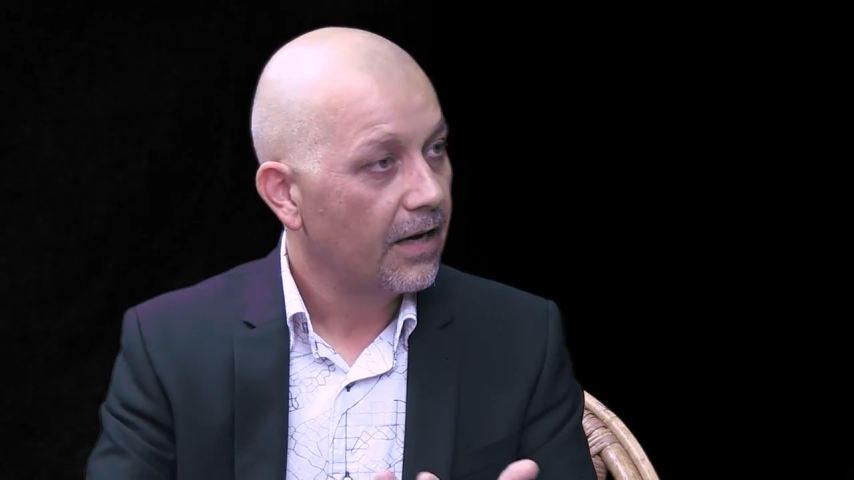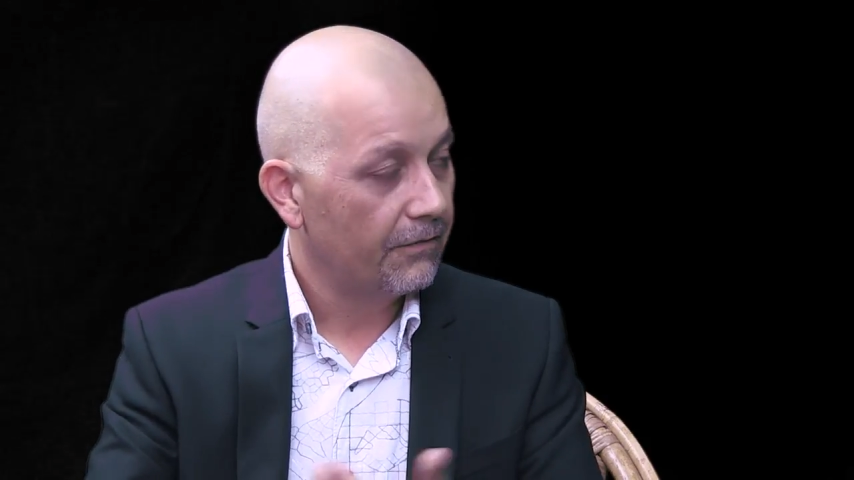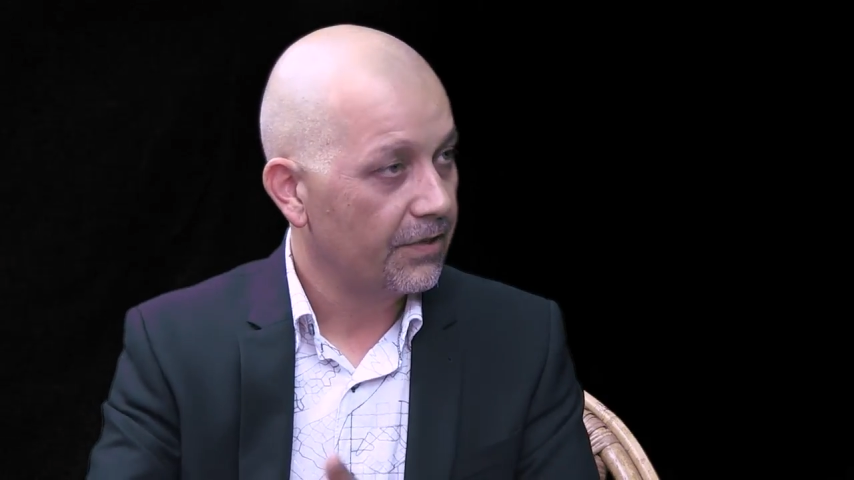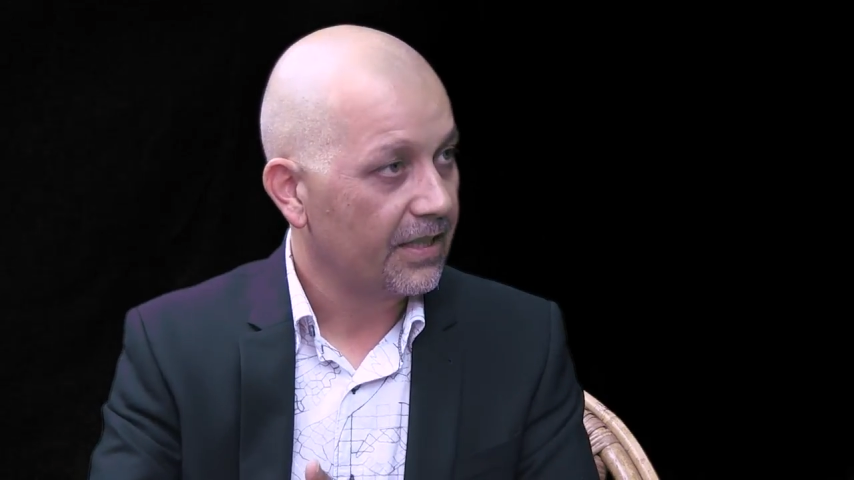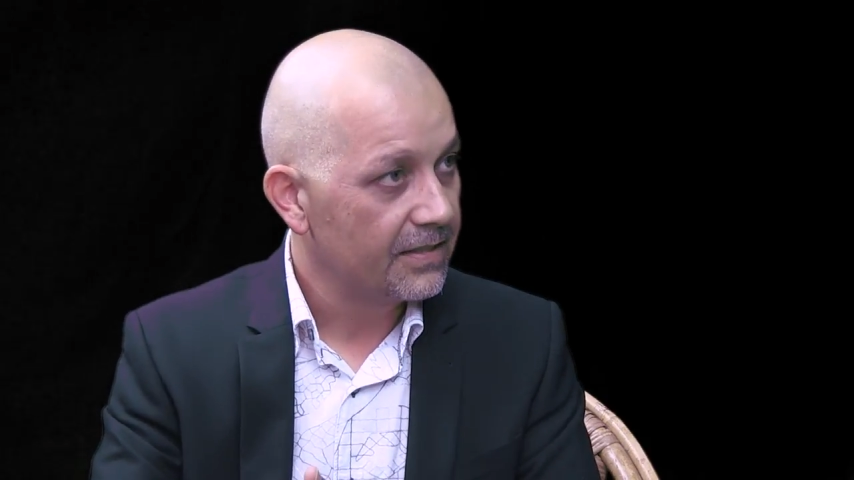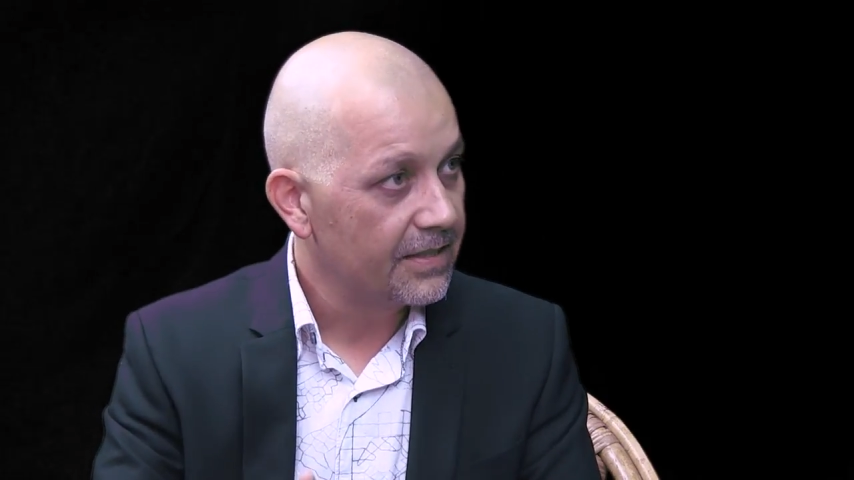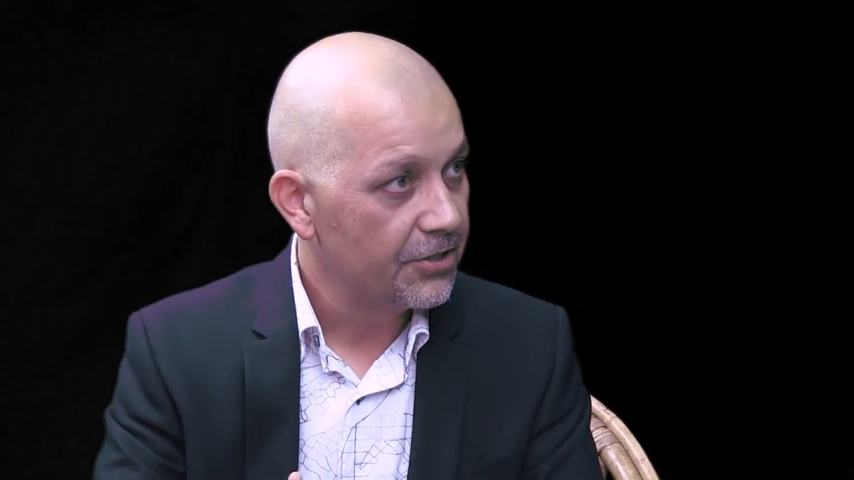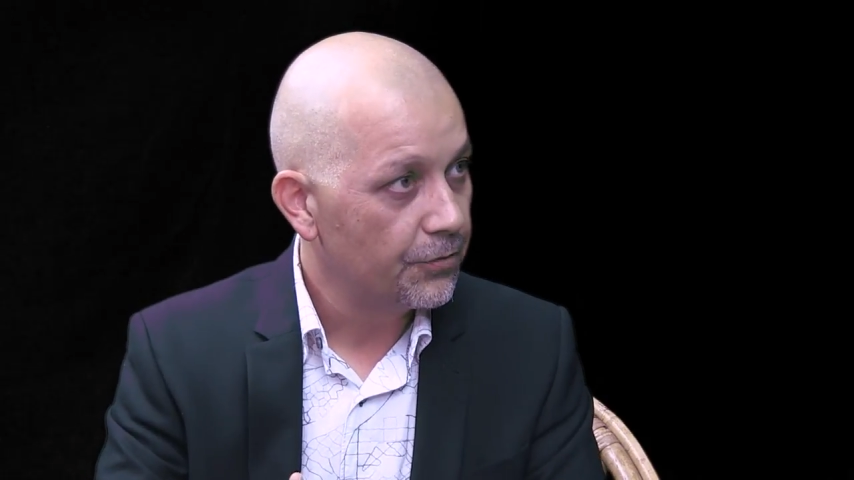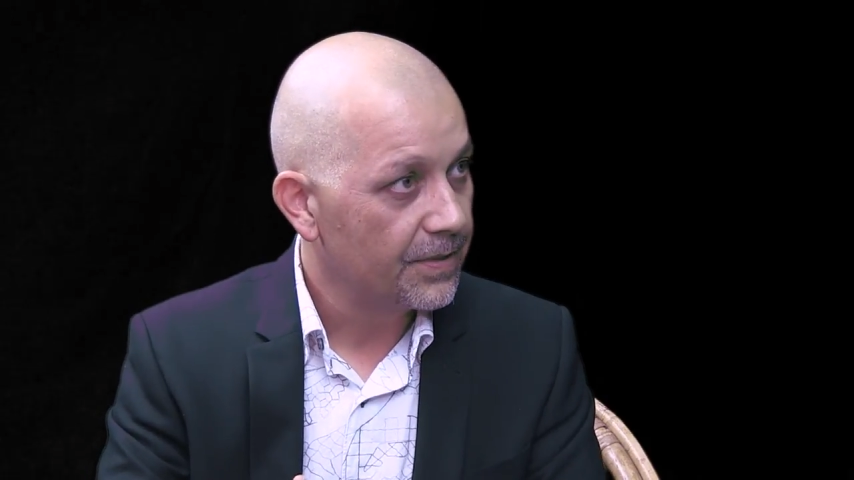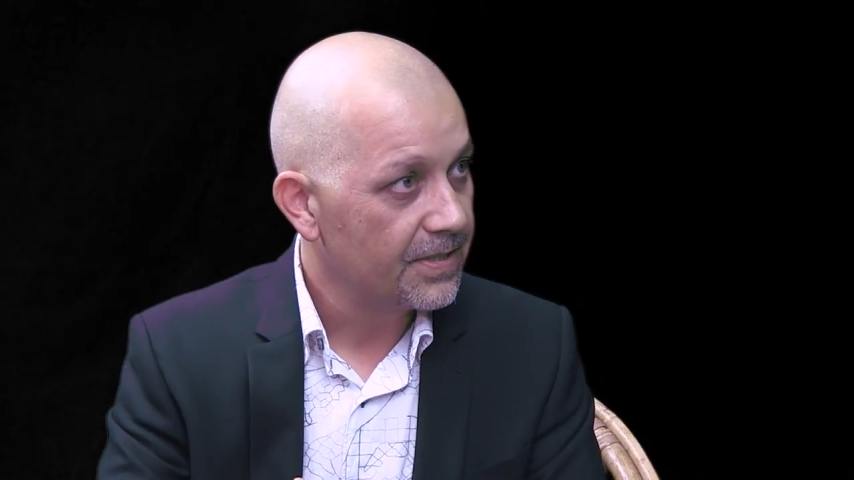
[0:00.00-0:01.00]
of the
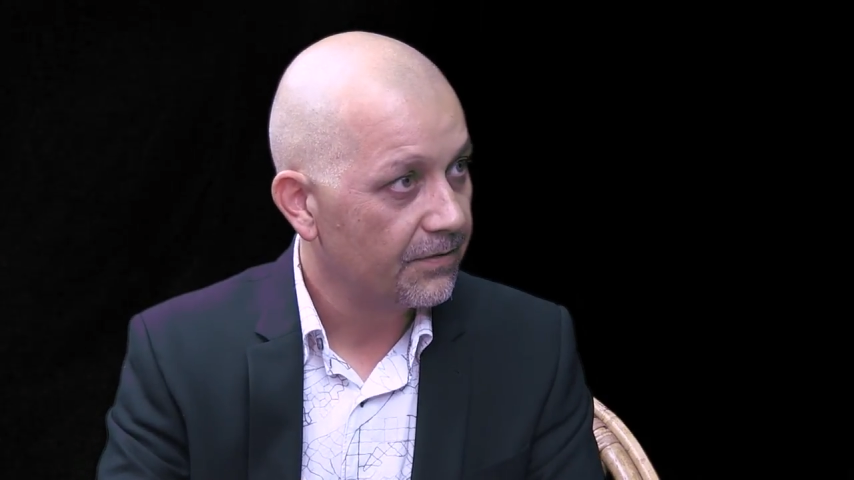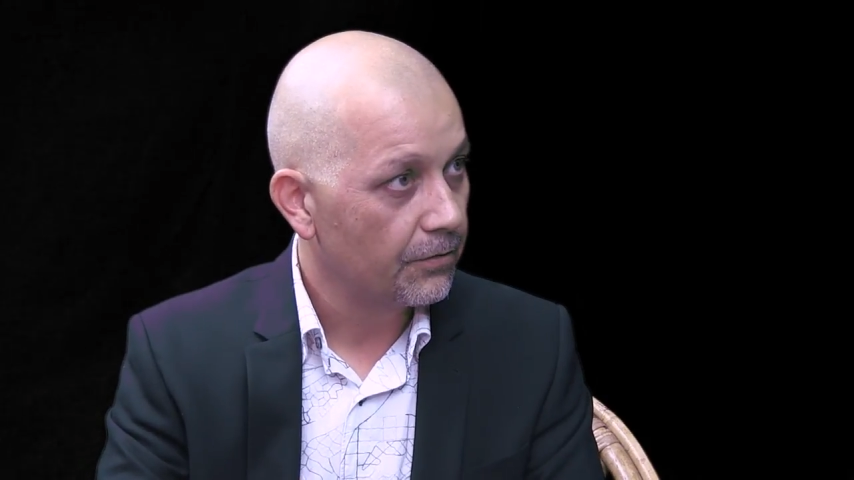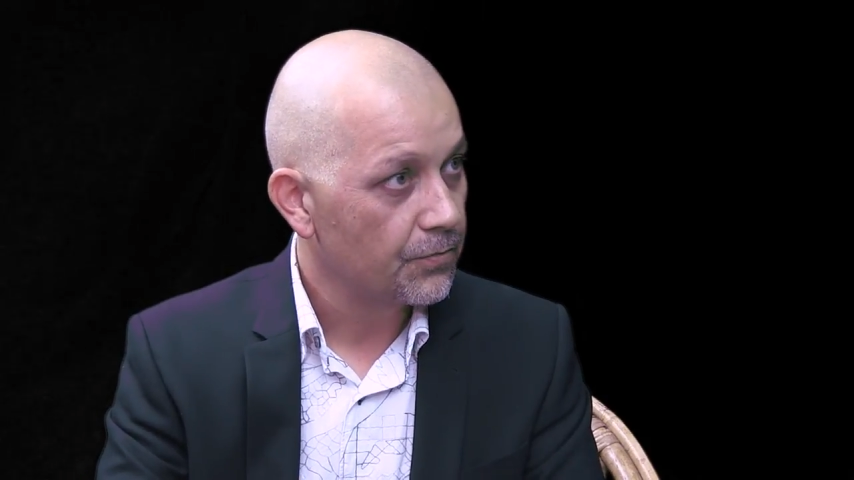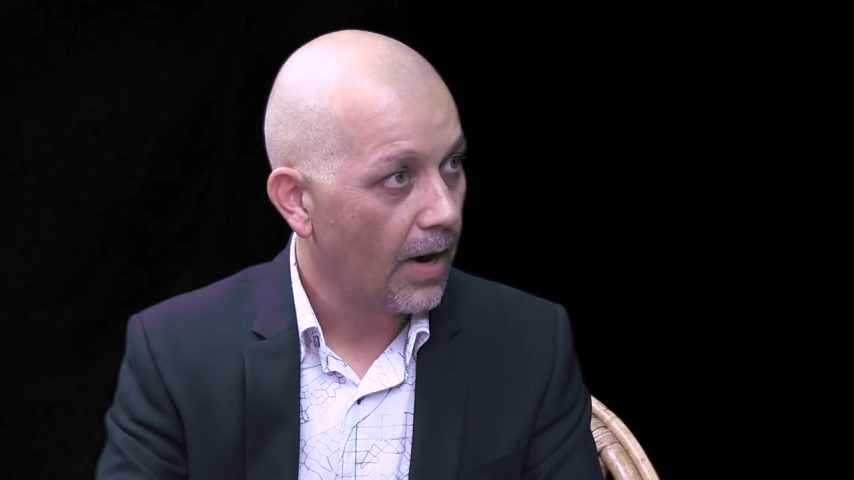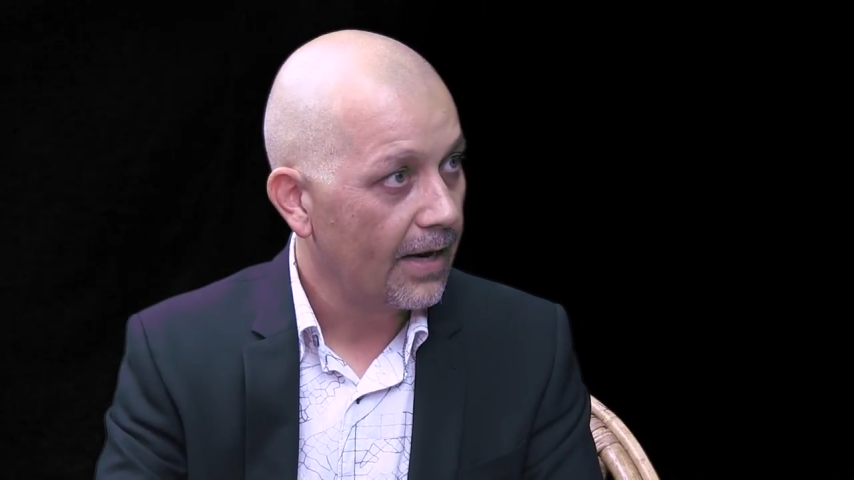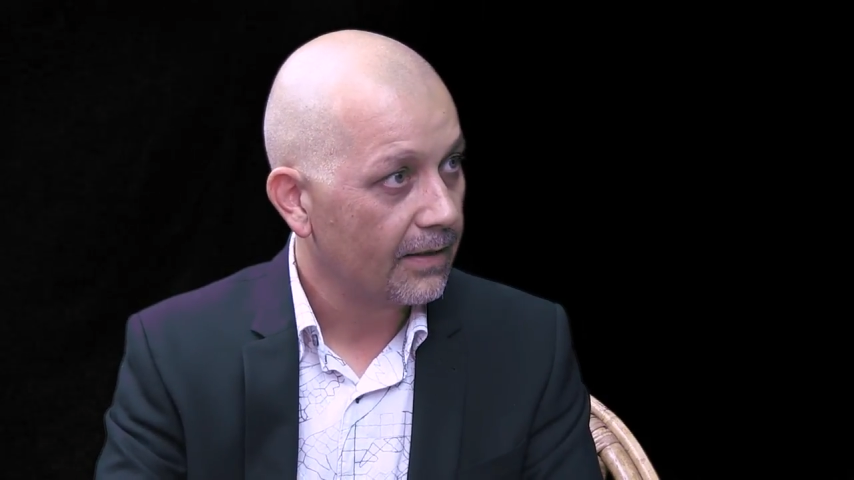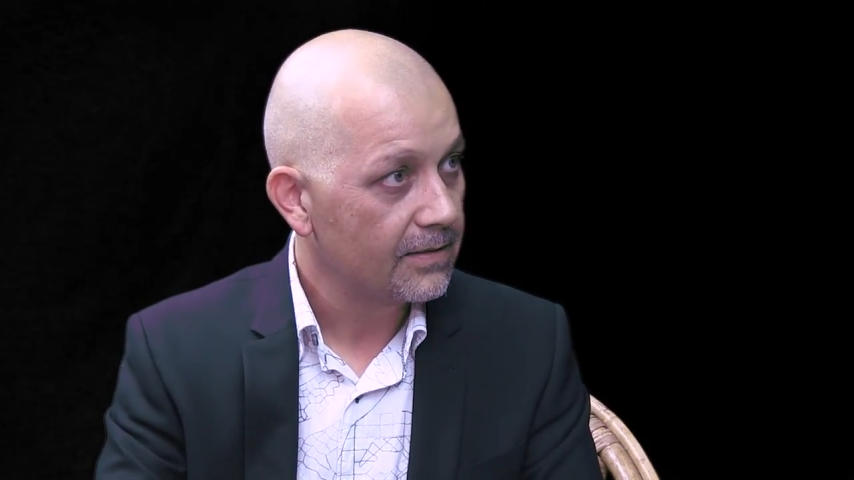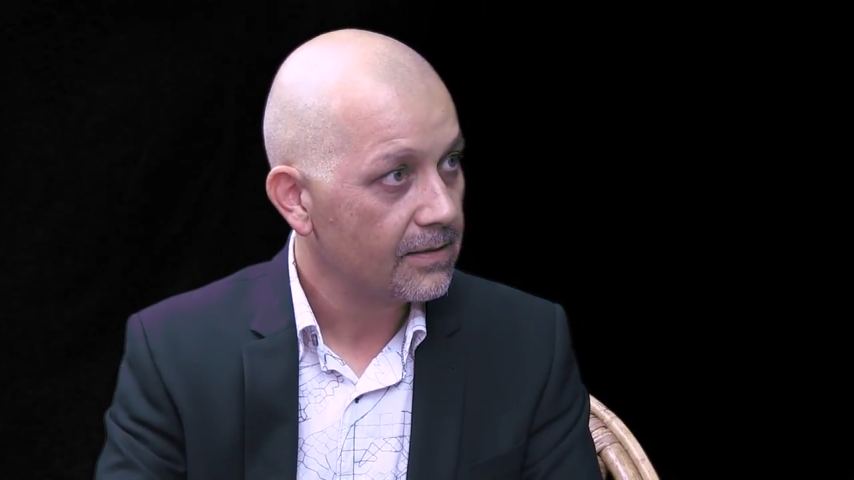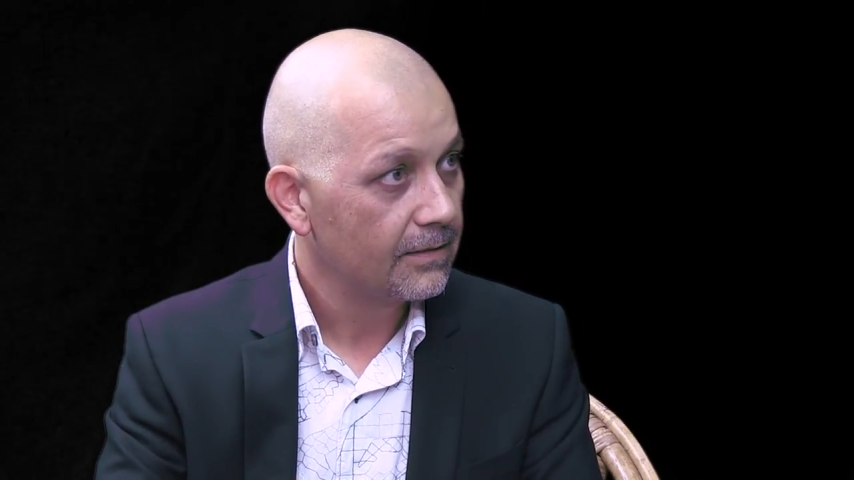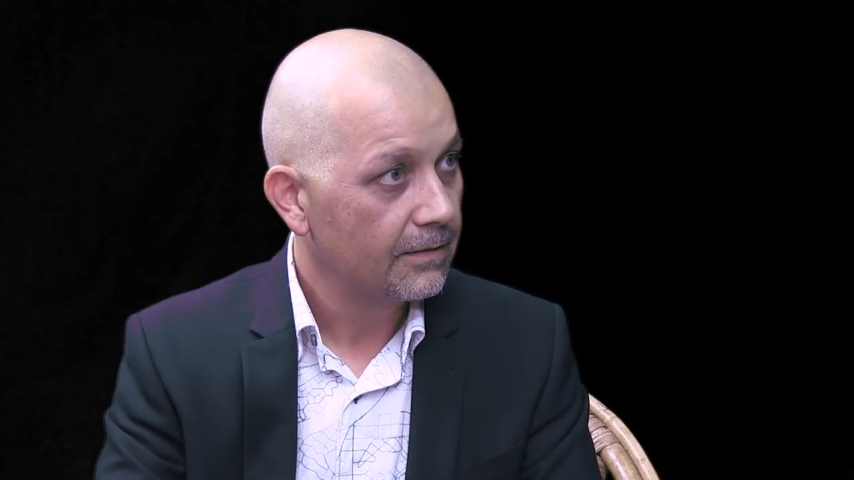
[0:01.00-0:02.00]
constituents in those
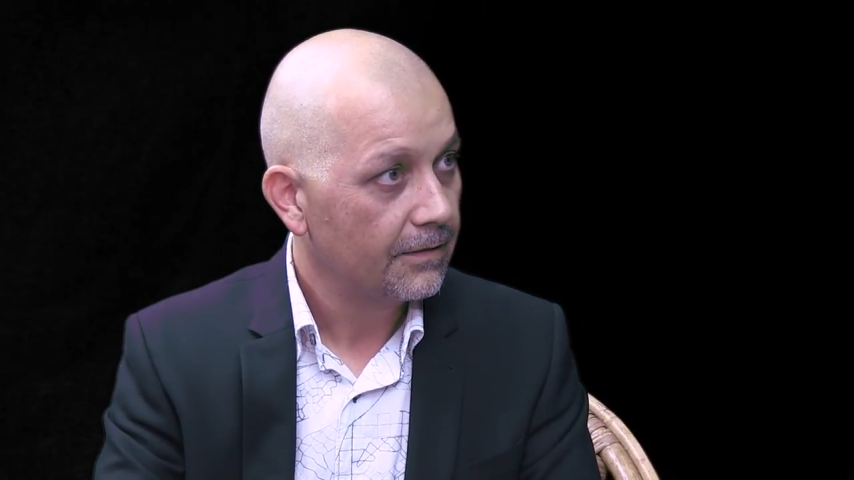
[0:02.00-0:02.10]
ridings.